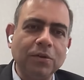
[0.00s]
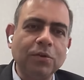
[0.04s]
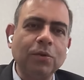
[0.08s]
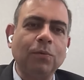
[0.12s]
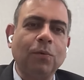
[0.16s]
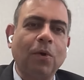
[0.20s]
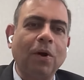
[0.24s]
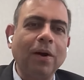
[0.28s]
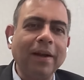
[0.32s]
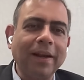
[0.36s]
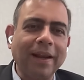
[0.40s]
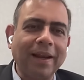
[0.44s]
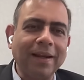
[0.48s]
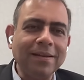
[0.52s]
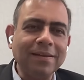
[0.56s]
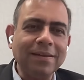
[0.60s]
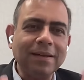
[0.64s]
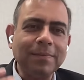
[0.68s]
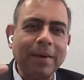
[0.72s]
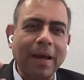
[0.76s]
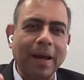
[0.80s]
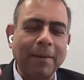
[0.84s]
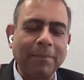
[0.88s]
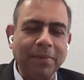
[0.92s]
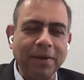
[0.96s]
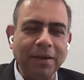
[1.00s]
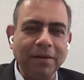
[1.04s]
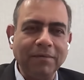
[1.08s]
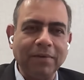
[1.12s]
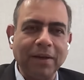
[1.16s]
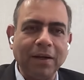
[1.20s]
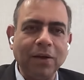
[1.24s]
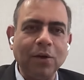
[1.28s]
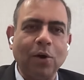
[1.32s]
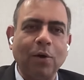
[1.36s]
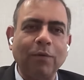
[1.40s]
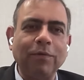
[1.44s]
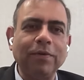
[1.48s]
So what ends up
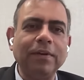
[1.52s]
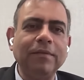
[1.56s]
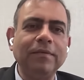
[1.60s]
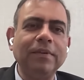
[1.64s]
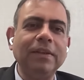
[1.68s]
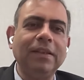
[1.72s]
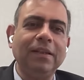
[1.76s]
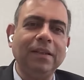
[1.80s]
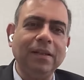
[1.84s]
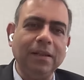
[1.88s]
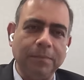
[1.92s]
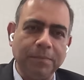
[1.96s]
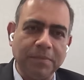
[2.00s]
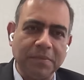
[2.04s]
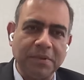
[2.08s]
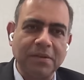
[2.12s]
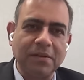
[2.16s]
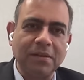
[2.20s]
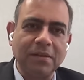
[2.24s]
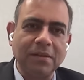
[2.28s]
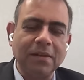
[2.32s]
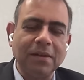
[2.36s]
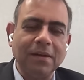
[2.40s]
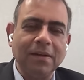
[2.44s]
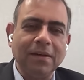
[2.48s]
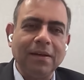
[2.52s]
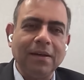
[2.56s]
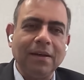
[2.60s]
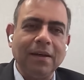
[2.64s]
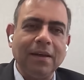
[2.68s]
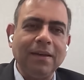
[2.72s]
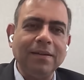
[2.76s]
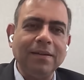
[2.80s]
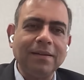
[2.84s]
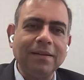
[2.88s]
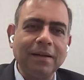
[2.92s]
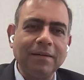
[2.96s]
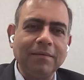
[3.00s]
happening very often with themes
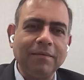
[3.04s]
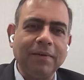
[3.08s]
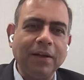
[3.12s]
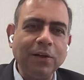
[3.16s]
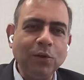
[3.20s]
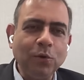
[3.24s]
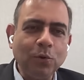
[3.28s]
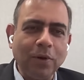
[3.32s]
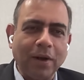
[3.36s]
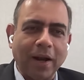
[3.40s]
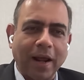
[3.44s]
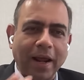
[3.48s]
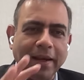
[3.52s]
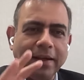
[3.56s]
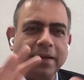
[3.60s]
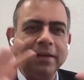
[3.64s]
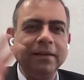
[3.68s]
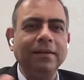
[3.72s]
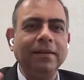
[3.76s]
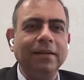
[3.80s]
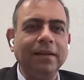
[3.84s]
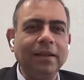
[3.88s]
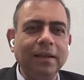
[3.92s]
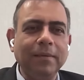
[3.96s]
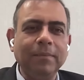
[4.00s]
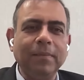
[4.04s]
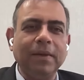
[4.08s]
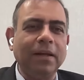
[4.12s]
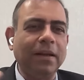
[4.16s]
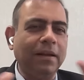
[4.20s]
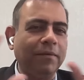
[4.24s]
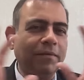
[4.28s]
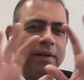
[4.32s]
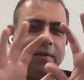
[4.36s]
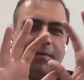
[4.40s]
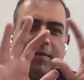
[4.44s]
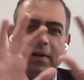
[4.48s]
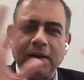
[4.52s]
is that when you like a theme
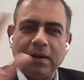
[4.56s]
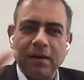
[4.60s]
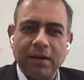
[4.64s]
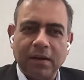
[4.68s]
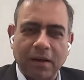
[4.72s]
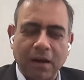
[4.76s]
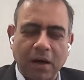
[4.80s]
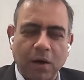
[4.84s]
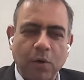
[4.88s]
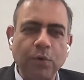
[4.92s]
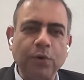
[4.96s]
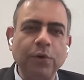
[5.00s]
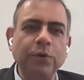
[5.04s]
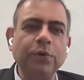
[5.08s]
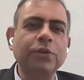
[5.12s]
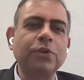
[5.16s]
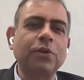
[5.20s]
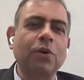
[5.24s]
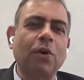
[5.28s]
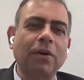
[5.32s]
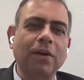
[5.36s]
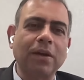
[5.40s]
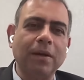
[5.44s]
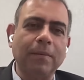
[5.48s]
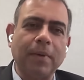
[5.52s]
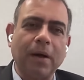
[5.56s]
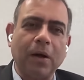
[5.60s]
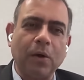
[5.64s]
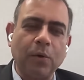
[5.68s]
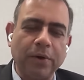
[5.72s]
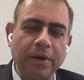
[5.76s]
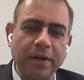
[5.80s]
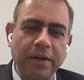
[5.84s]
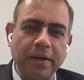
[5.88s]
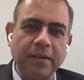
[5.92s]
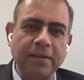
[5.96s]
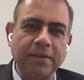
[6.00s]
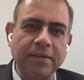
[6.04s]
and everyone around you is talking
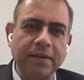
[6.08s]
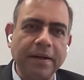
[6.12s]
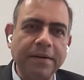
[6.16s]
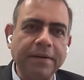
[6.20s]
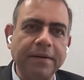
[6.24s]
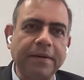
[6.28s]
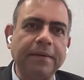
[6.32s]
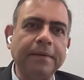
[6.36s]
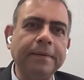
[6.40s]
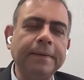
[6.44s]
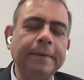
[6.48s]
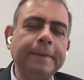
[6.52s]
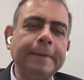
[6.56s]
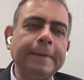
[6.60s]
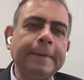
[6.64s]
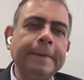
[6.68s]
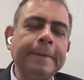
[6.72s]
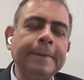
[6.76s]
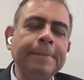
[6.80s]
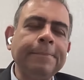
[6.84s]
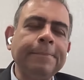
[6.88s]
about it, et cetera,